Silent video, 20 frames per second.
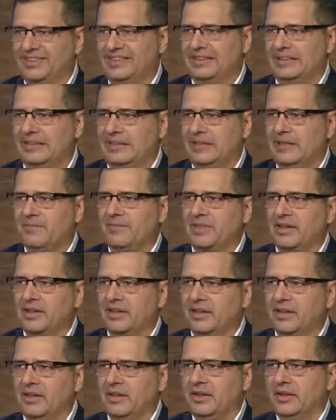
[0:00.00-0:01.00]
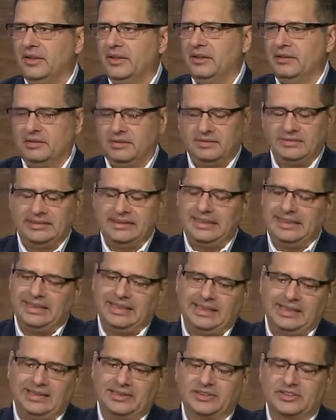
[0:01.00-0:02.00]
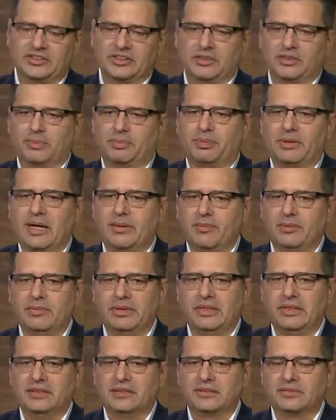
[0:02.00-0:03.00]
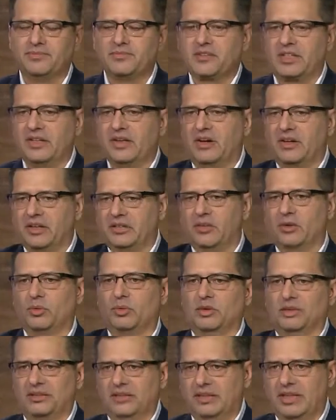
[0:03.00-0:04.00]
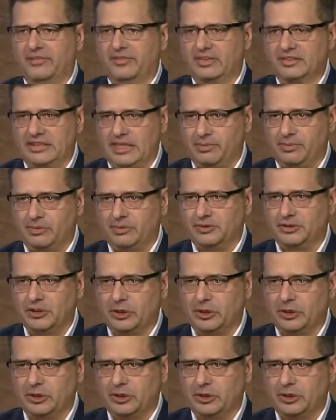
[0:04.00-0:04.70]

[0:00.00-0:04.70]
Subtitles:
Sure, kind of like a teeter-totter, if you will. So the problem is, I'll give you a real life example.